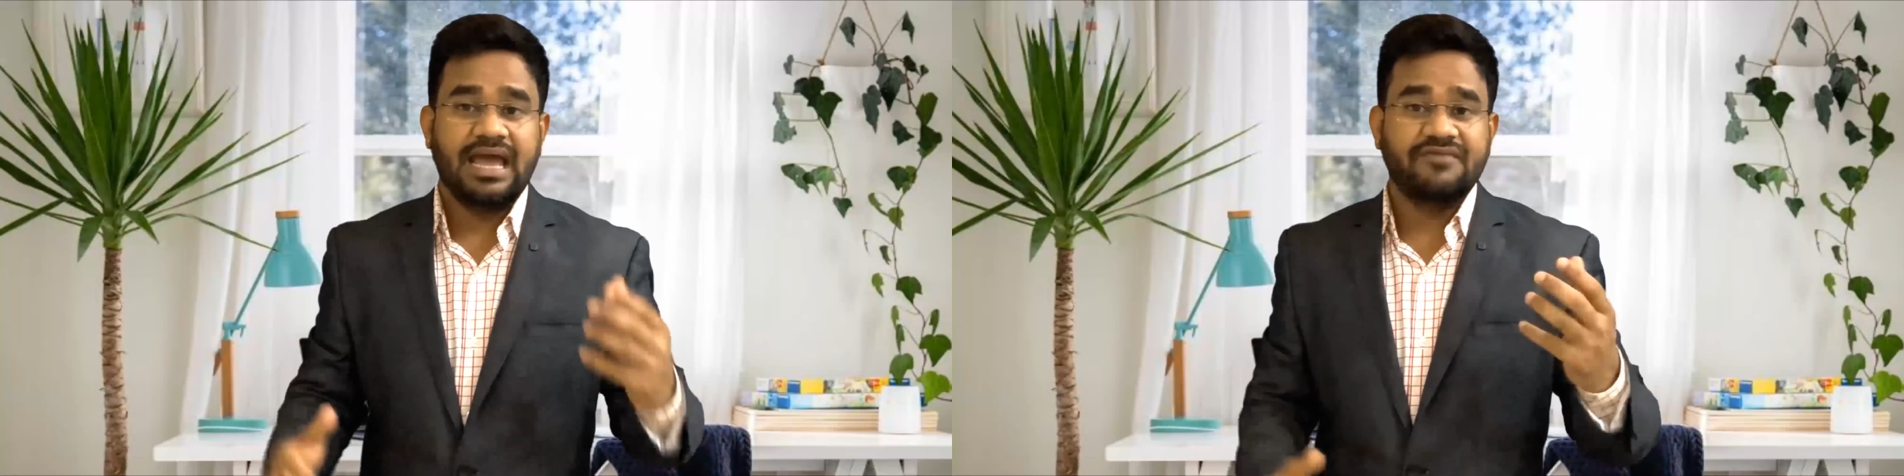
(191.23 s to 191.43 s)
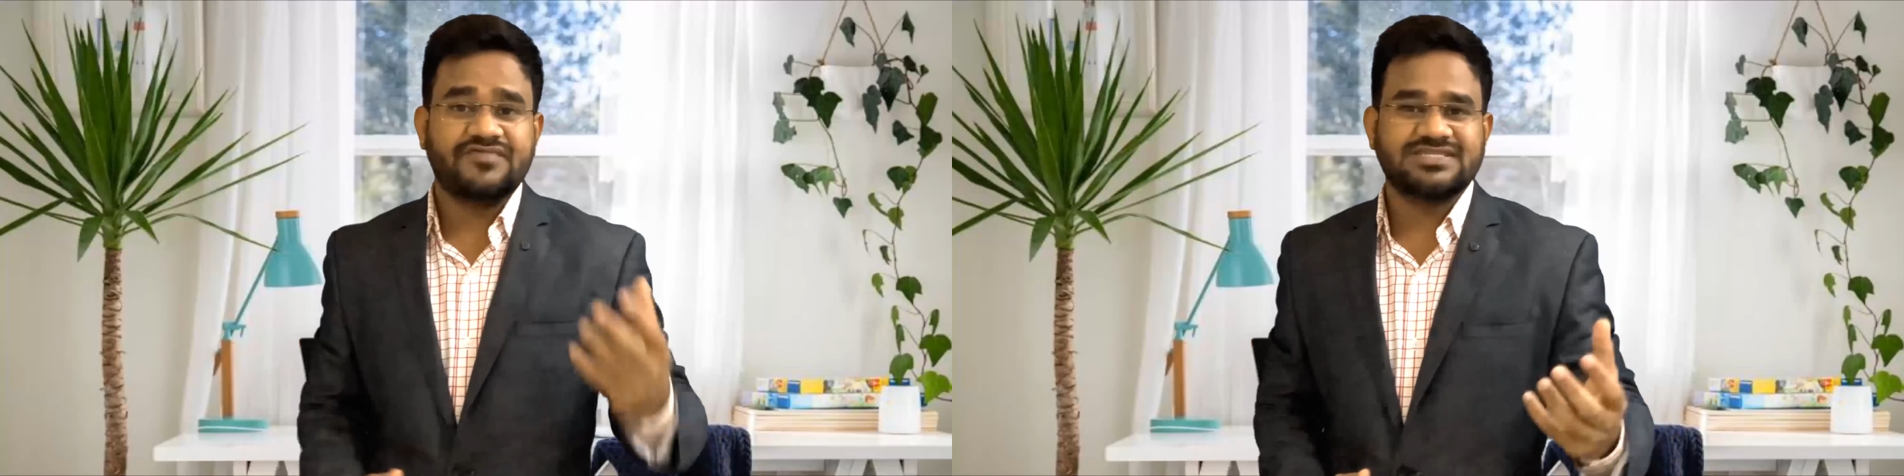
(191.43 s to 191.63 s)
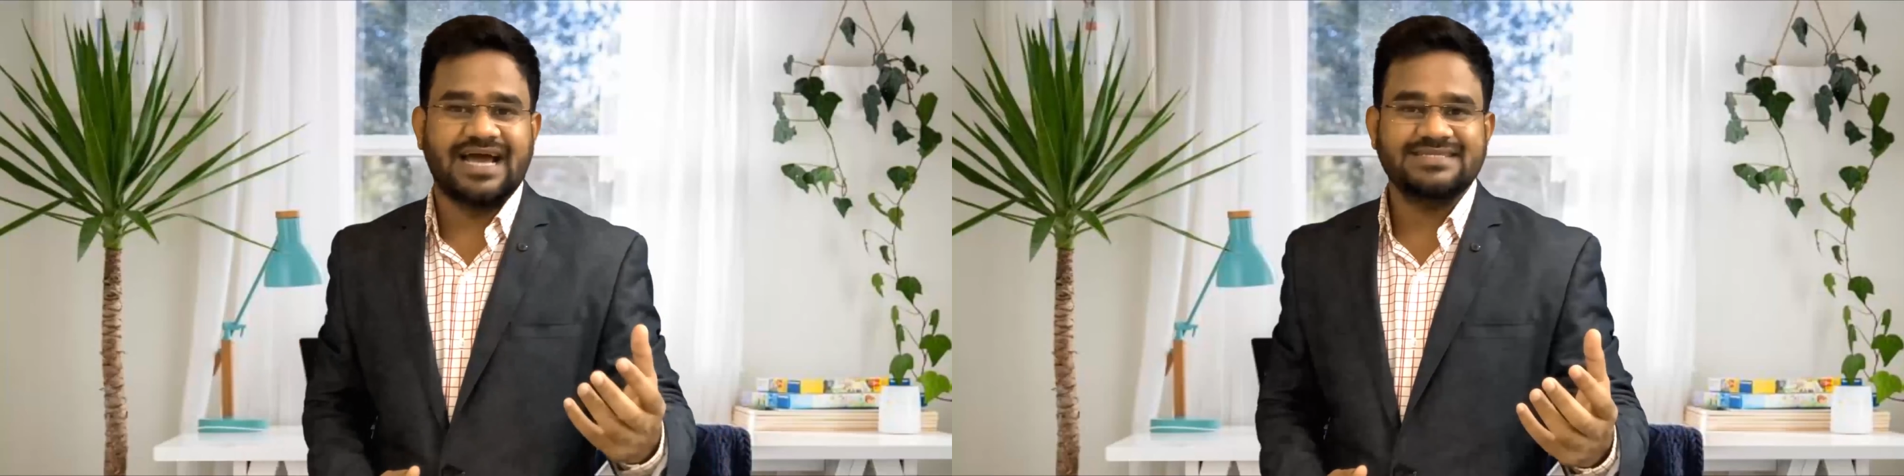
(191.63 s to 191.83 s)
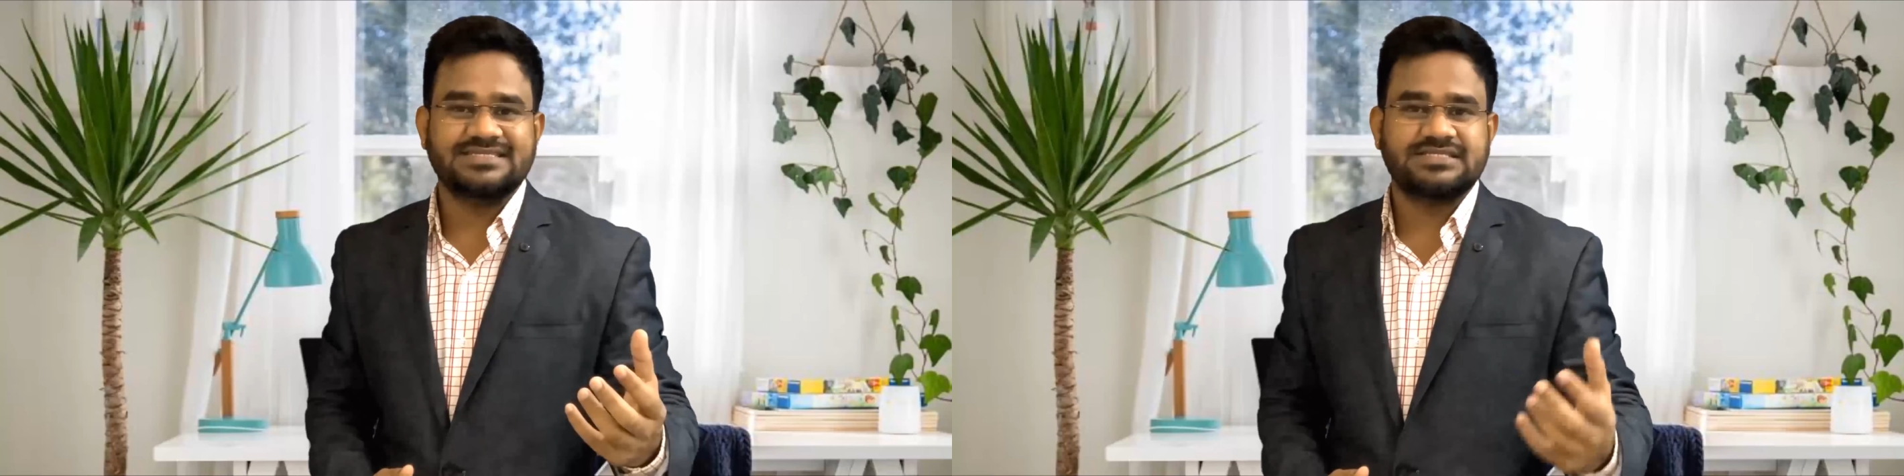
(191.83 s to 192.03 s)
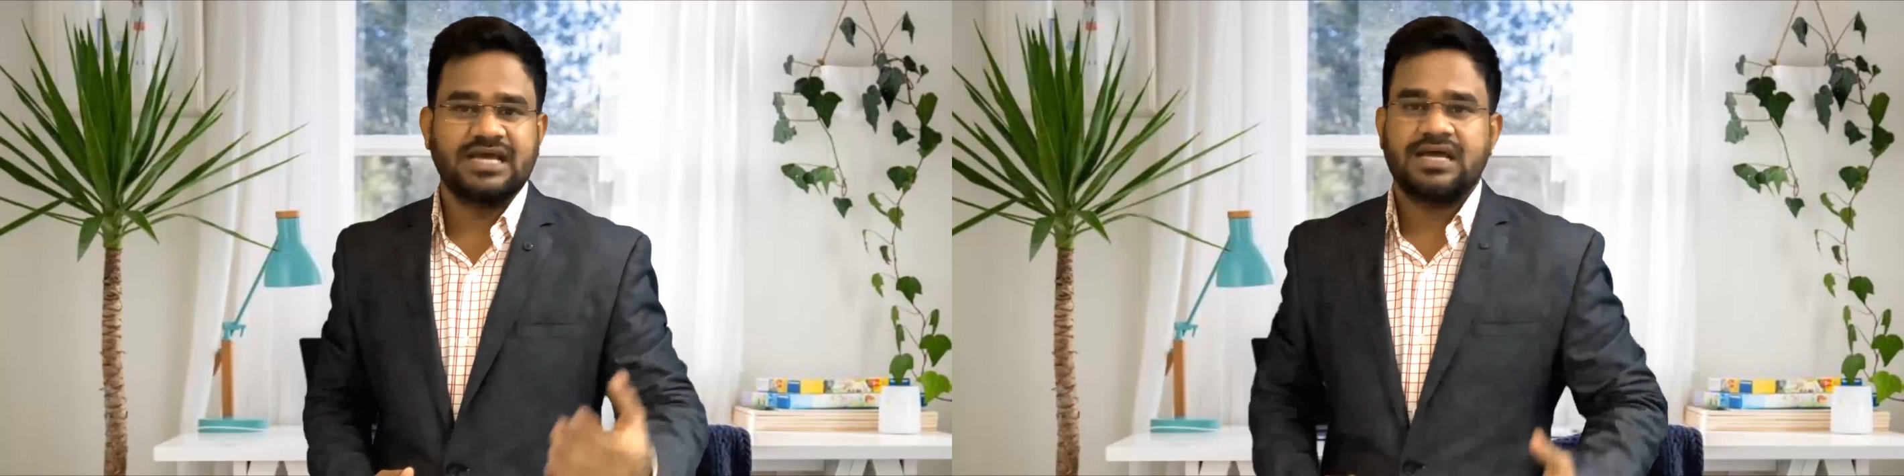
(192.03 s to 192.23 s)

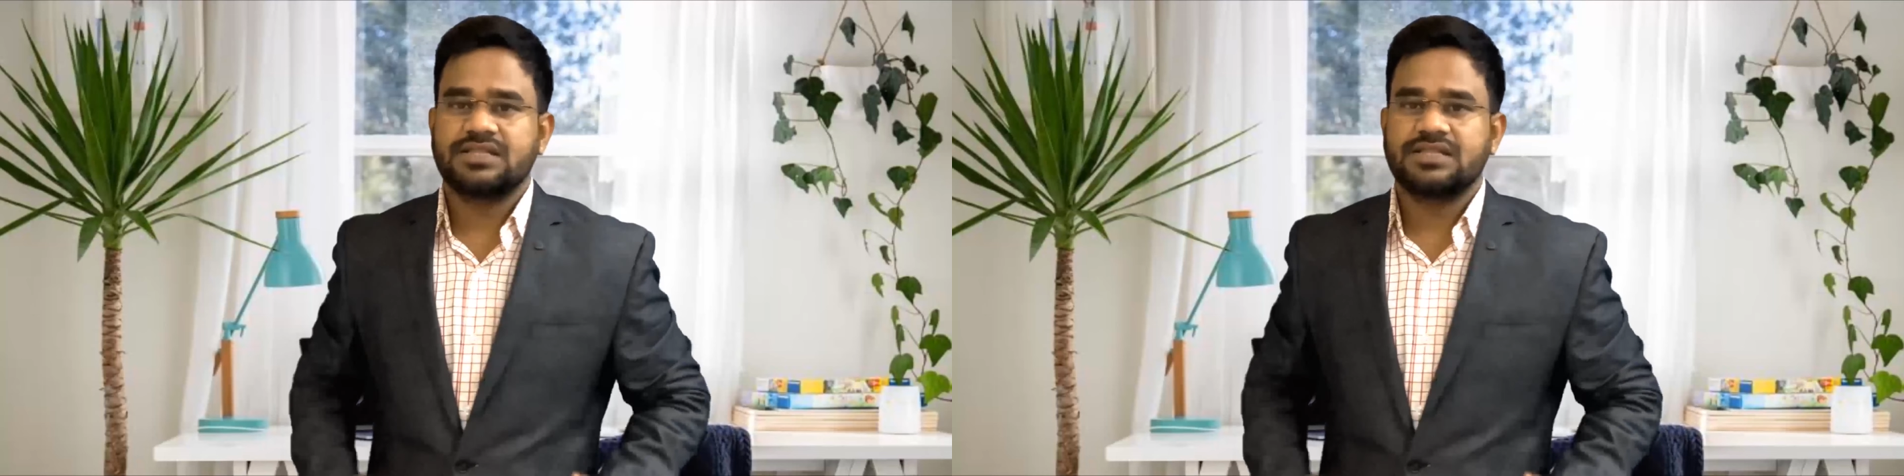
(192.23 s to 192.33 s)
emphasizes